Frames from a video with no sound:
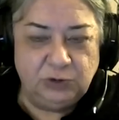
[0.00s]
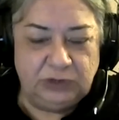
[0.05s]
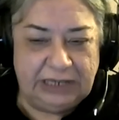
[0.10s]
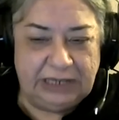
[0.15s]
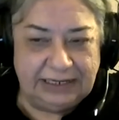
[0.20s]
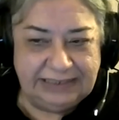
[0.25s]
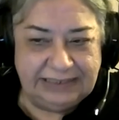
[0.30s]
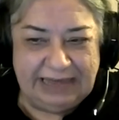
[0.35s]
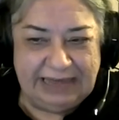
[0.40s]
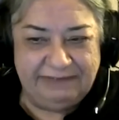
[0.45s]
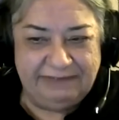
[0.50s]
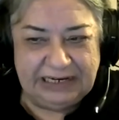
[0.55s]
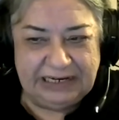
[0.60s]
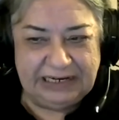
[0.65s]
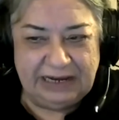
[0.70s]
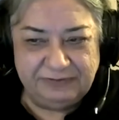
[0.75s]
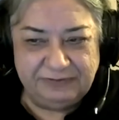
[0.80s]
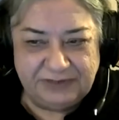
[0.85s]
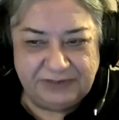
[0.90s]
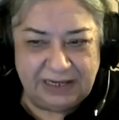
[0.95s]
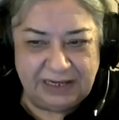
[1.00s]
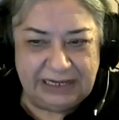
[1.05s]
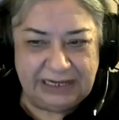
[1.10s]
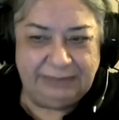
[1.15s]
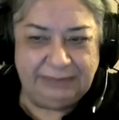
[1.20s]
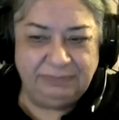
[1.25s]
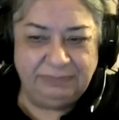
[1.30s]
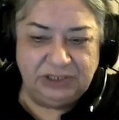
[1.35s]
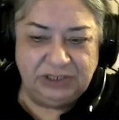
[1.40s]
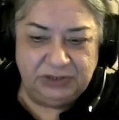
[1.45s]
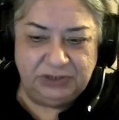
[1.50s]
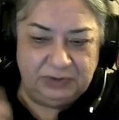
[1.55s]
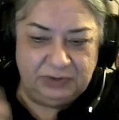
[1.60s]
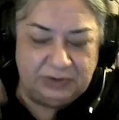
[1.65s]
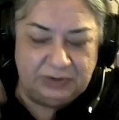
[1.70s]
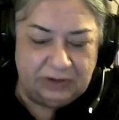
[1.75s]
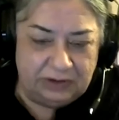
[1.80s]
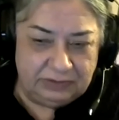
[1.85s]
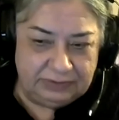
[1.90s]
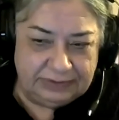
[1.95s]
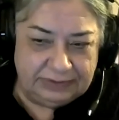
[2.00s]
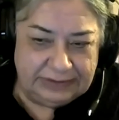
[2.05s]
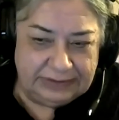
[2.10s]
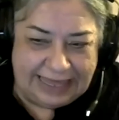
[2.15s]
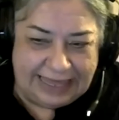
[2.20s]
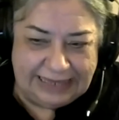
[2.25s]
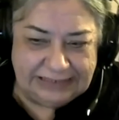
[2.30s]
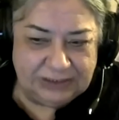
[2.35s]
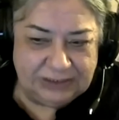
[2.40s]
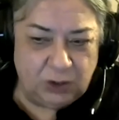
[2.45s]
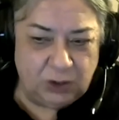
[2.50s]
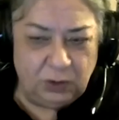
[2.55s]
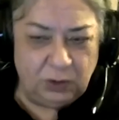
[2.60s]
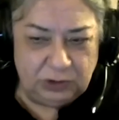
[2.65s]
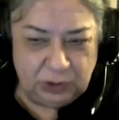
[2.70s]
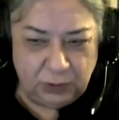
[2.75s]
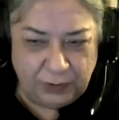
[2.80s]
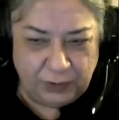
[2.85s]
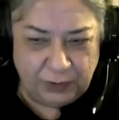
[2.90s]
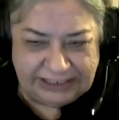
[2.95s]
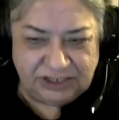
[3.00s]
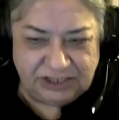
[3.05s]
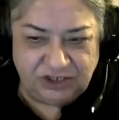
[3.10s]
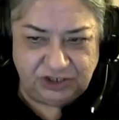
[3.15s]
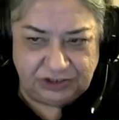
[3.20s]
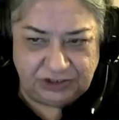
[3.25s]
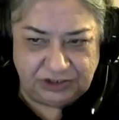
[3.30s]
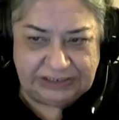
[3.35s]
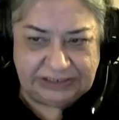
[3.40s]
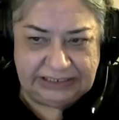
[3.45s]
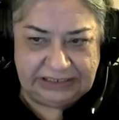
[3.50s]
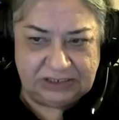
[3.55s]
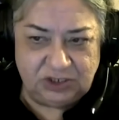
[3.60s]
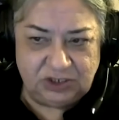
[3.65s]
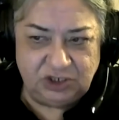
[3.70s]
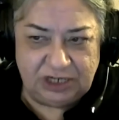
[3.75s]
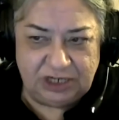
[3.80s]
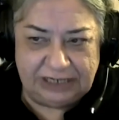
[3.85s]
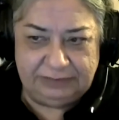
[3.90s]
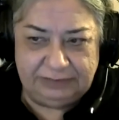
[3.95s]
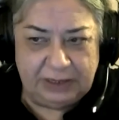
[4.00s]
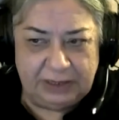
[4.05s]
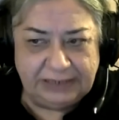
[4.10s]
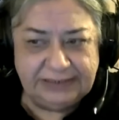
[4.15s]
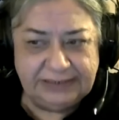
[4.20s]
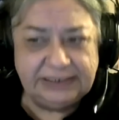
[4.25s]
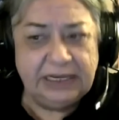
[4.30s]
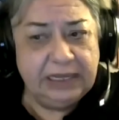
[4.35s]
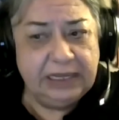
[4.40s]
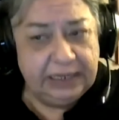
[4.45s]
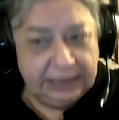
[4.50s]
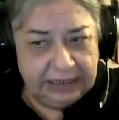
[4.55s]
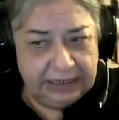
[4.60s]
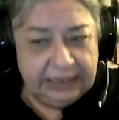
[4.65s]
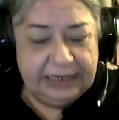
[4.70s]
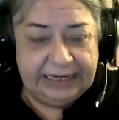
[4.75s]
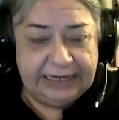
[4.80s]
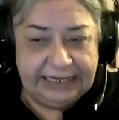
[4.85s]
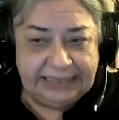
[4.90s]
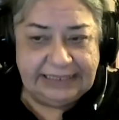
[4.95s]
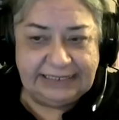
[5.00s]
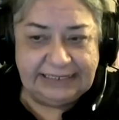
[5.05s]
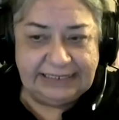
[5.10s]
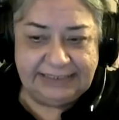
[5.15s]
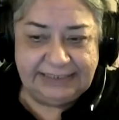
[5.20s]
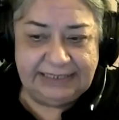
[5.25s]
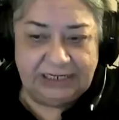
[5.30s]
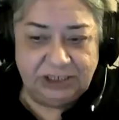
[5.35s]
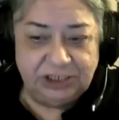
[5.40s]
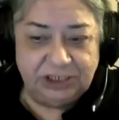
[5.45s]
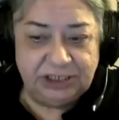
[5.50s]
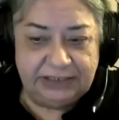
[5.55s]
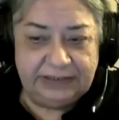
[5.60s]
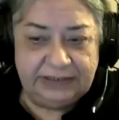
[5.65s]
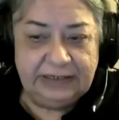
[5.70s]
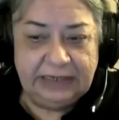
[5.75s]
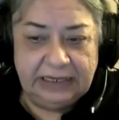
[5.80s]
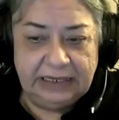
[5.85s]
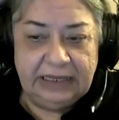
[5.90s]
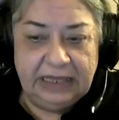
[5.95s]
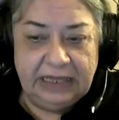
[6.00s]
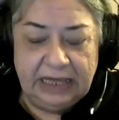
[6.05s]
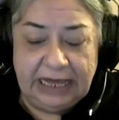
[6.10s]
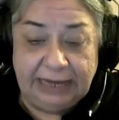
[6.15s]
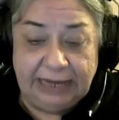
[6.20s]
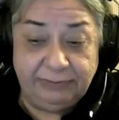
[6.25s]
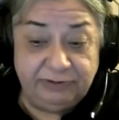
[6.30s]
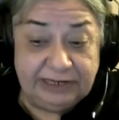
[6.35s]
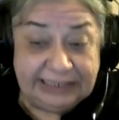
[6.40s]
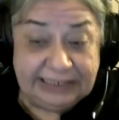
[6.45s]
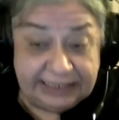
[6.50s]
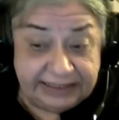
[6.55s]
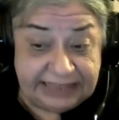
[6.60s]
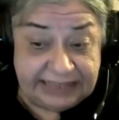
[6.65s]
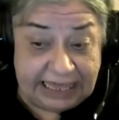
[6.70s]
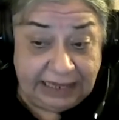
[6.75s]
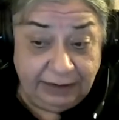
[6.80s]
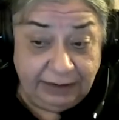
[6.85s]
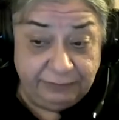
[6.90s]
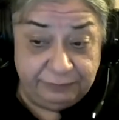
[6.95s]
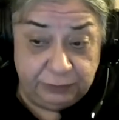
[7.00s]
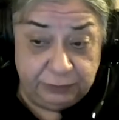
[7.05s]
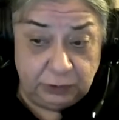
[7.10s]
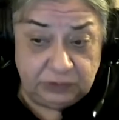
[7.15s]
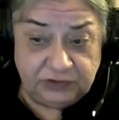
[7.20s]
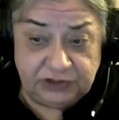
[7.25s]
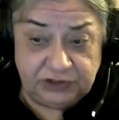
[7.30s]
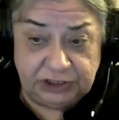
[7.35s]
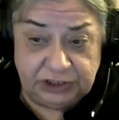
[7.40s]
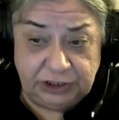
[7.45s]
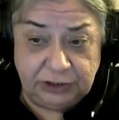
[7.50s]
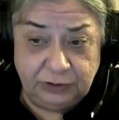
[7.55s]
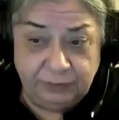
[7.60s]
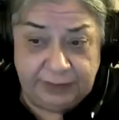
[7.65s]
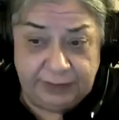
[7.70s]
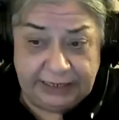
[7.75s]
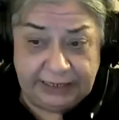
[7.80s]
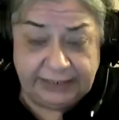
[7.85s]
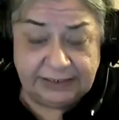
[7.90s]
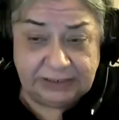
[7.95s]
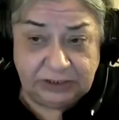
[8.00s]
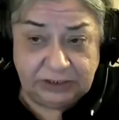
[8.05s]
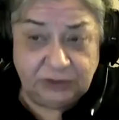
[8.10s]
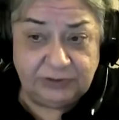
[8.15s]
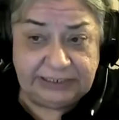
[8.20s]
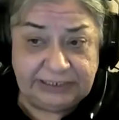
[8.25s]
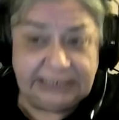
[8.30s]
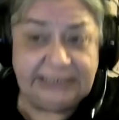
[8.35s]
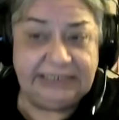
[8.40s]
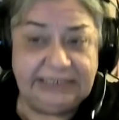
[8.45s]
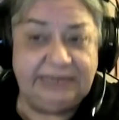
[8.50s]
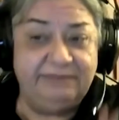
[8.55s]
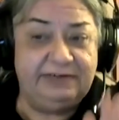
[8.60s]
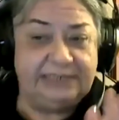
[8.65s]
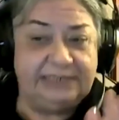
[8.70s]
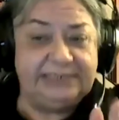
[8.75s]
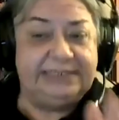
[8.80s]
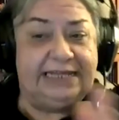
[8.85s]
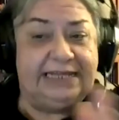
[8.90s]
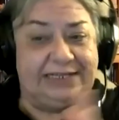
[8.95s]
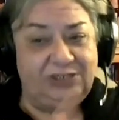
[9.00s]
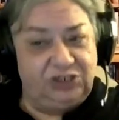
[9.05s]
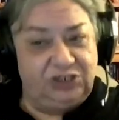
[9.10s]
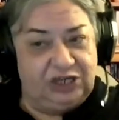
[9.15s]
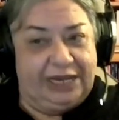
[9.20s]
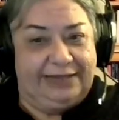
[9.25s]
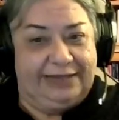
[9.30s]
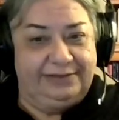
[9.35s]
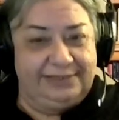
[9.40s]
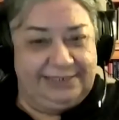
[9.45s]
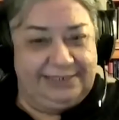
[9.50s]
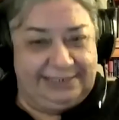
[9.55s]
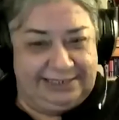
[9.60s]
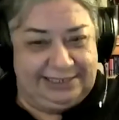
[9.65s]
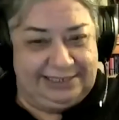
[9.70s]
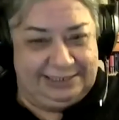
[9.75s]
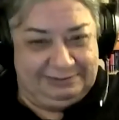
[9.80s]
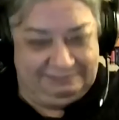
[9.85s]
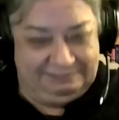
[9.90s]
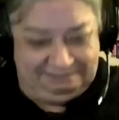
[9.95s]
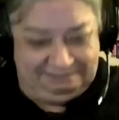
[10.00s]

not have enough time to ask all the questions in the chat box. In this session, I'm really thankful to you because you did give us that chance.